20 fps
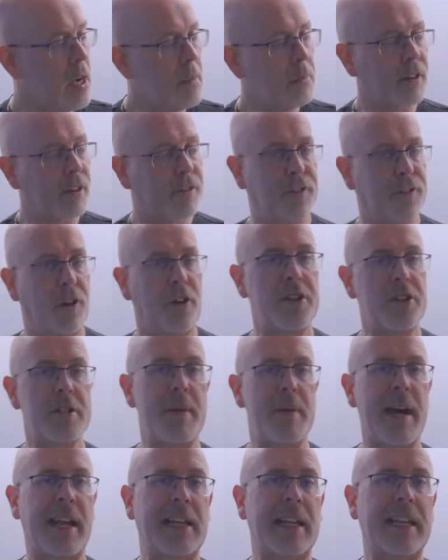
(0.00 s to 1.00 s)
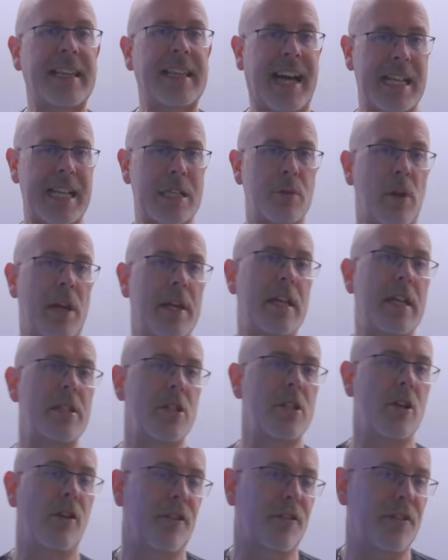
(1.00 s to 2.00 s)
But fundamentally, that's what I need
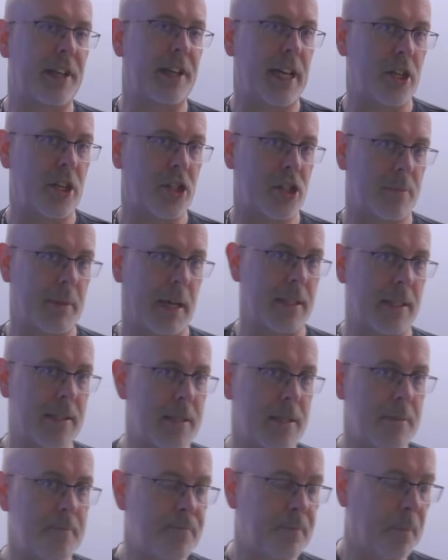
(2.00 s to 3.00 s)
to know for financial maths.